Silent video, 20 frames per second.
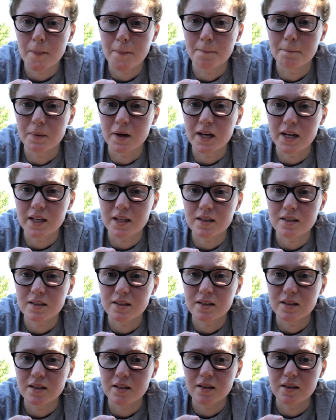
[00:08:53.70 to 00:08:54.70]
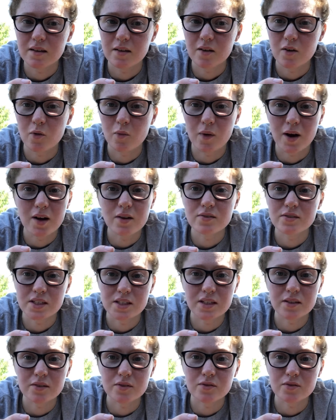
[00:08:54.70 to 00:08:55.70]
But while
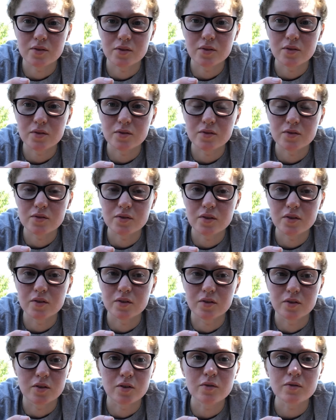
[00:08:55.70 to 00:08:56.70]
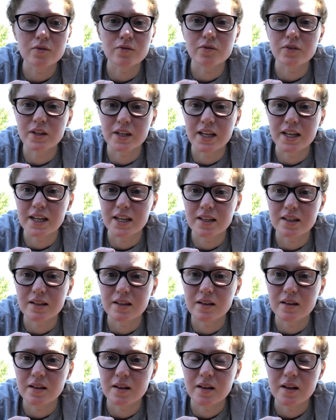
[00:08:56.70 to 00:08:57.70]
setting those goals, don't forget
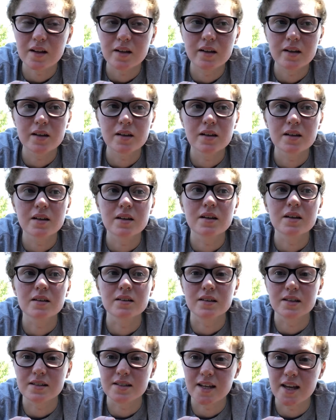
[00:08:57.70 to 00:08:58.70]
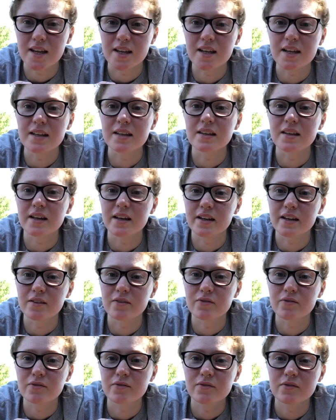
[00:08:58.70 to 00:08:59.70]
to take in life.
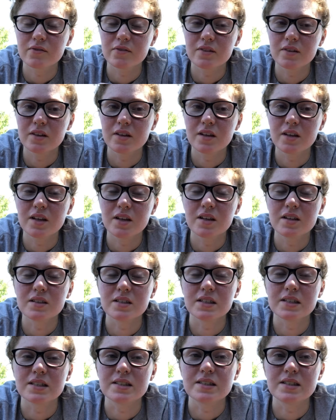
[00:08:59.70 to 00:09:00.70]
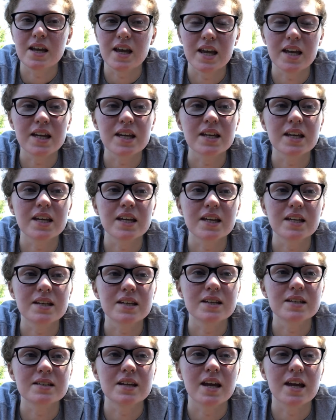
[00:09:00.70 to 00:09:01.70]
To take it
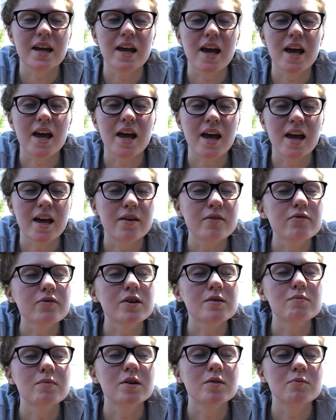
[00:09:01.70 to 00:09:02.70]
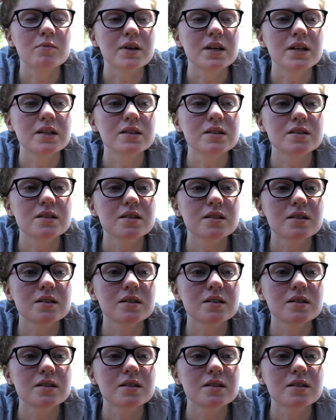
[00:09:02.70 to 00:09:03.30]
in, take every moment